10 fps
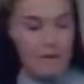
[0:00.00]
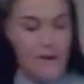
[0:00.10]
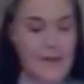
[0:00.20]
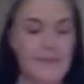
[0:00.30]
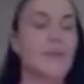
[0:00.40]

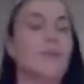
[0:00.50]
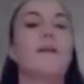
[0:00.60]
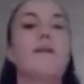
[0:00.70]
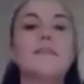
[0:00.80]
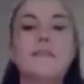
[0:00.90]
right, and
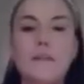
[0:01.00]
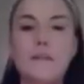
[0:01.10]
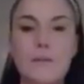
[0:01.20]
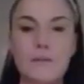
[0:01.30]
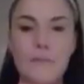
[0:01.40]
so the
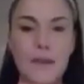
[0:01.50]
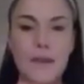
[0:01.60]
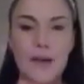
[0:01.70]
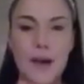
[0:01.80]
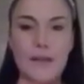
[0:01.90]
secret with
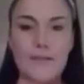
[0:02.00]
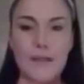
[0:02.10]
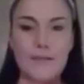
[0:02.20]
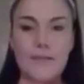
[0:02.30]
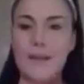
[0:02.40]
making
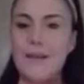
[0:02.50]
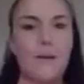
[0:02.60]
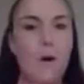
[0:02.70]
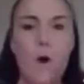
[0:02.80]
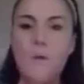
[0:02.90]
cocktails,
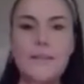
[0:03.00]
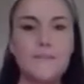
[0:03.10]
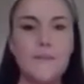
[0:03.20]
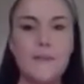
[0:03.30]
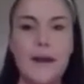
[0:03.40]
always
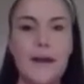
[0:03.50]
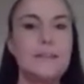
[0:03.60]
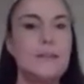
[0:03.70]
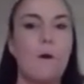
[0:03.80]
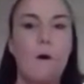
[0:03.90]
fill the
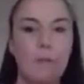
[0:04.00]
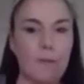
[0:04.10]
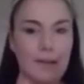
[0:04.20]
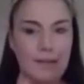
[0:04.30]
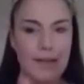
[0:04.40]
ice up all the
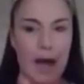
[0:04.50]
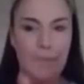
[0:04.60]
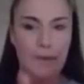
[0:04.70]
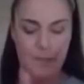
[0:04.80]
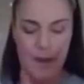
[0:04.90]
way to the
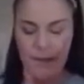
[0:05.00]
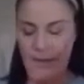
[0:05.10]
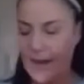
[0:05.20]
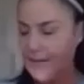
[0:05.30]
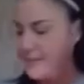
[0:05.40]
top in a pint
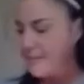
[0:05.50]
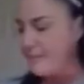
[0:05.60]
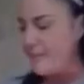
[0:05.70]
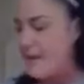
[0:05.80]
glass.